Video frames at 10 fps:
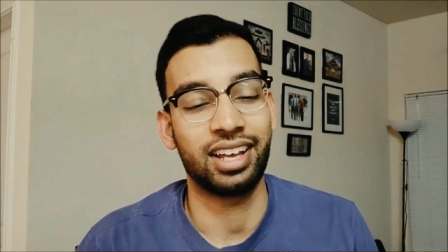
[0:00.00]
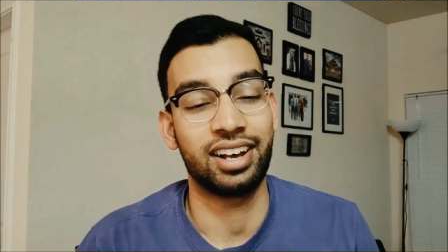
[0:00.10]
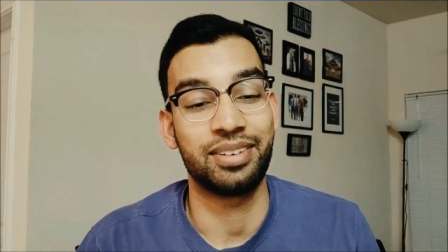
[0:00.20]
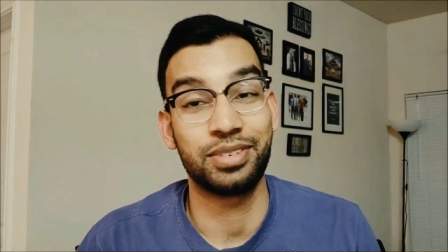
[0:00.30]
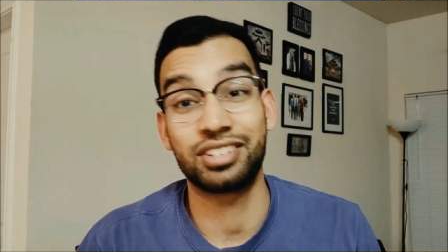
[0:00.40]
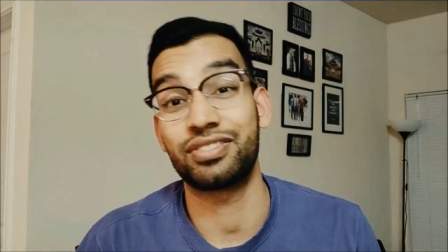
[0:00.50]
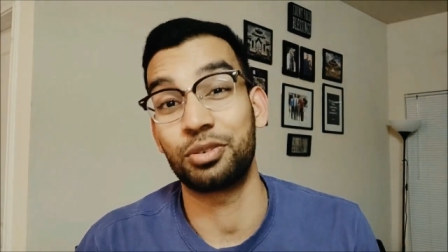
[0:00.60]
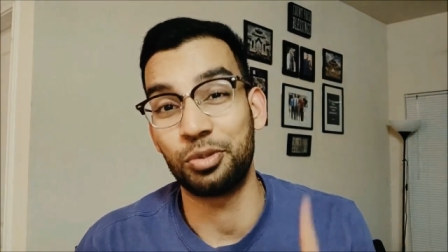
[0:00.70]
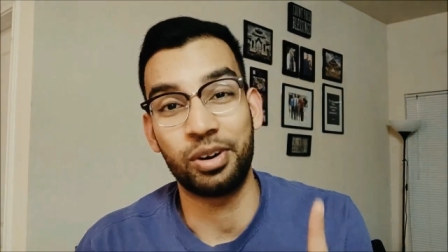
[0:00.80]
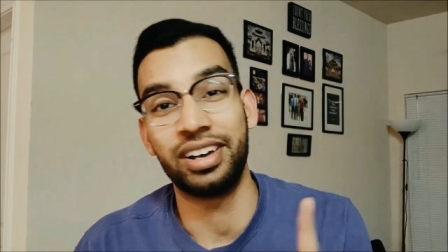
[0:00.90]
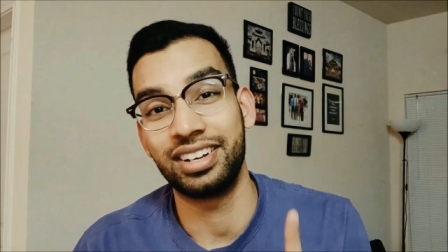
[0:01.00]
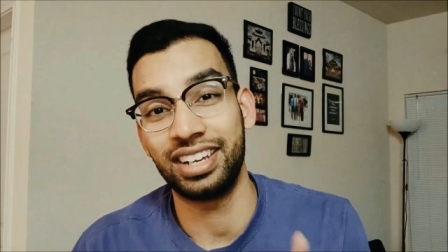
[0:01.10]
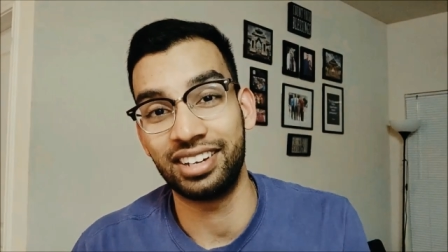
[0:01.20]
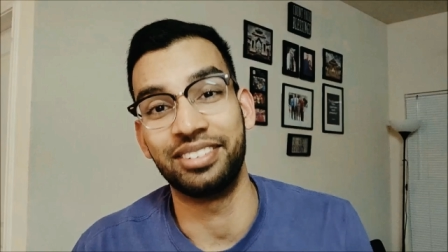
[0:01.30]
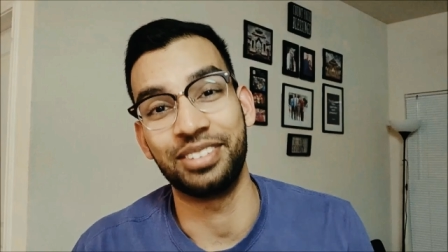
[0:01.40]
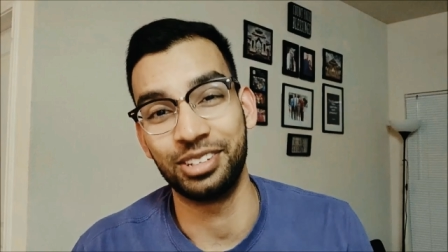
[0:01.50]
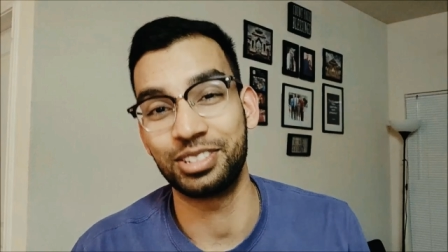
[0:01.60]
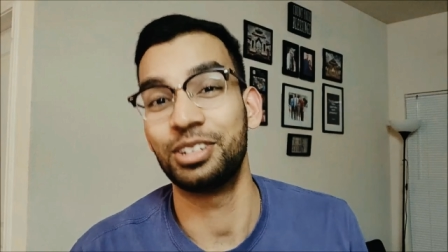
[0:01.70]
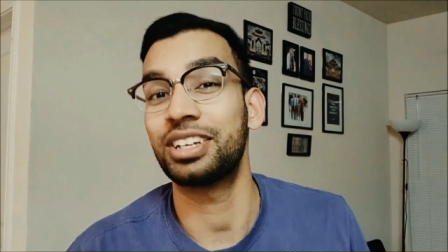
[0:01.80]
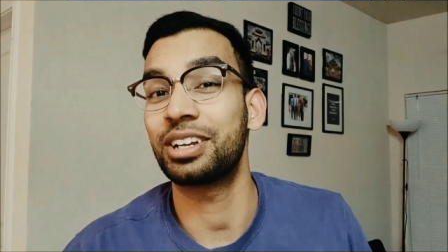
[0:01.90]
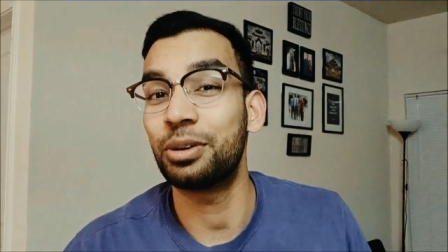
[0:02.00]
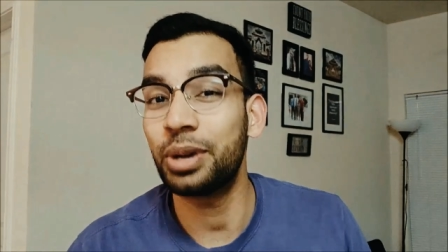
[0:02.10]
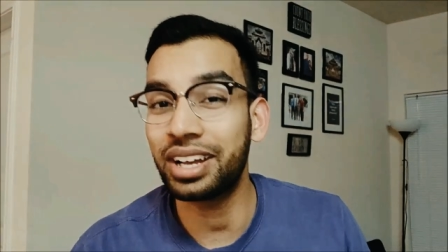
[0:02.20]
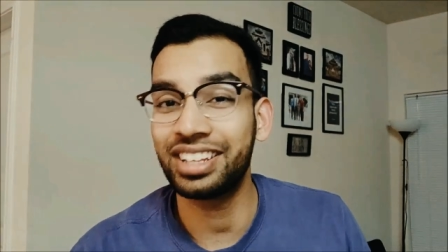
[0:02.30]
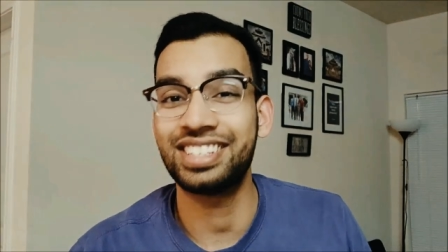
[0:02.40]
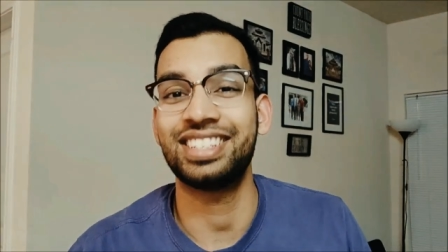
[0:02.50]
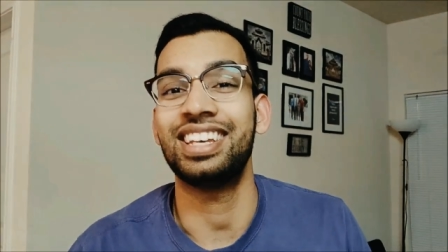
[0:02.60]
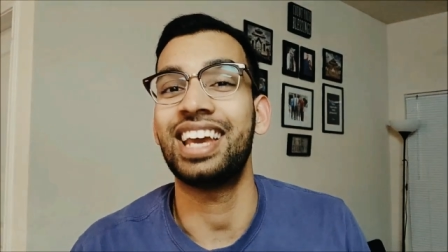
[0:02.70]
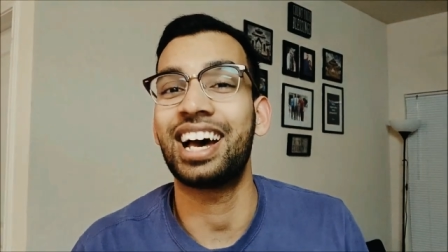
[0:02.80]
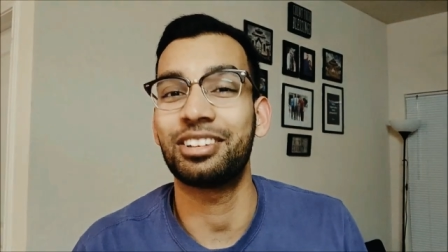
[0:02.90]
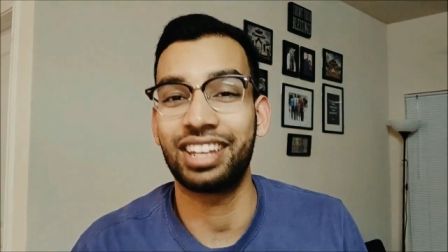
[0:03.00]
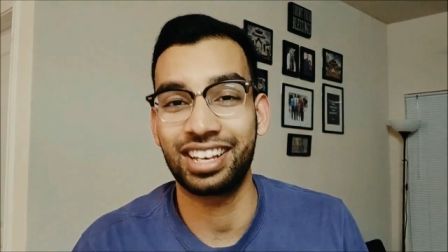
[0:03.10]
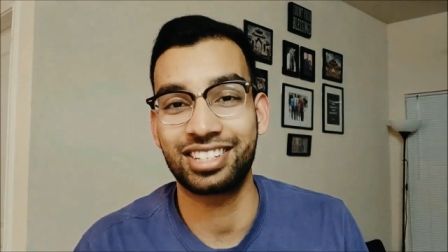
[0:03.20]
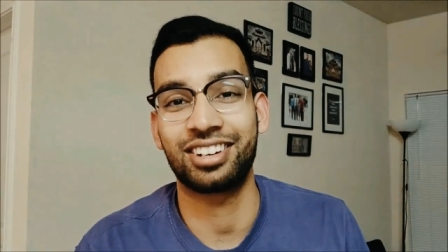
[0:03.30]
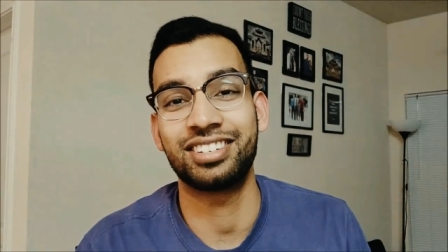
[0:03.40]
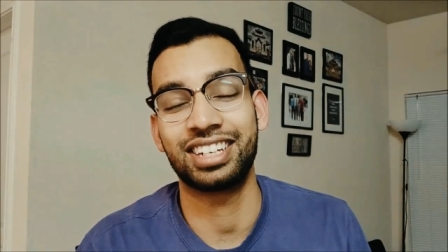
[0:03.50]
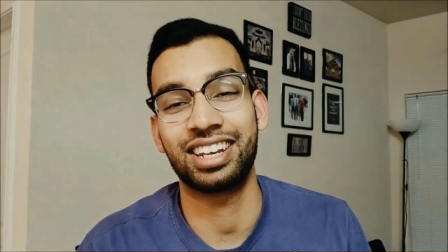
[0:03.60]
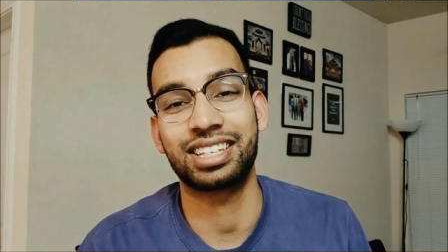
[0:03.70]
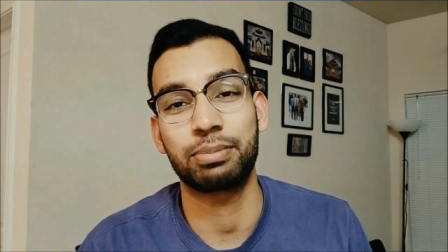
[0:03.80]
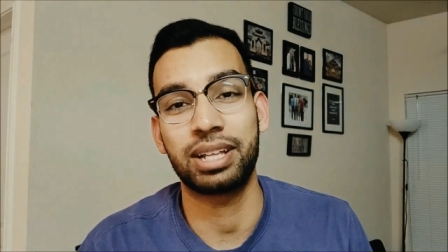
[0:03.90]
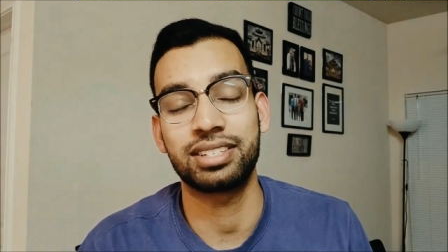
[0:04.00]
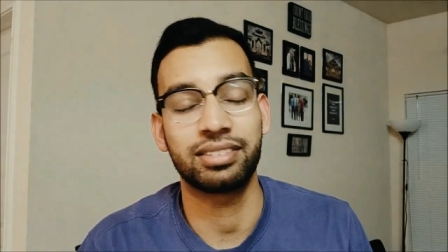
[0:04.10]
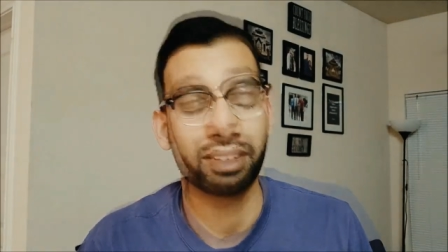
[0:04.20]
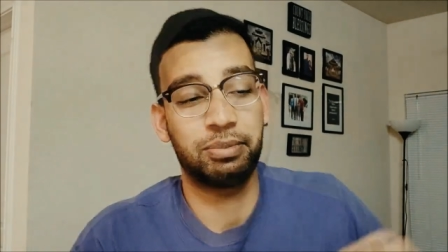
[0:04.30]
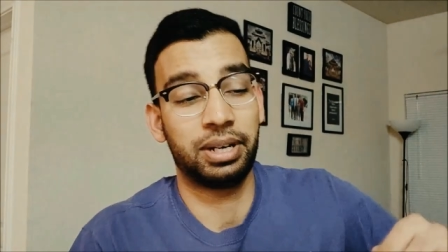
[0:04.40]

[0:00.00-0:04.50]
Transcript: um, just for one interview. So you can quickly see how things start to get expensive.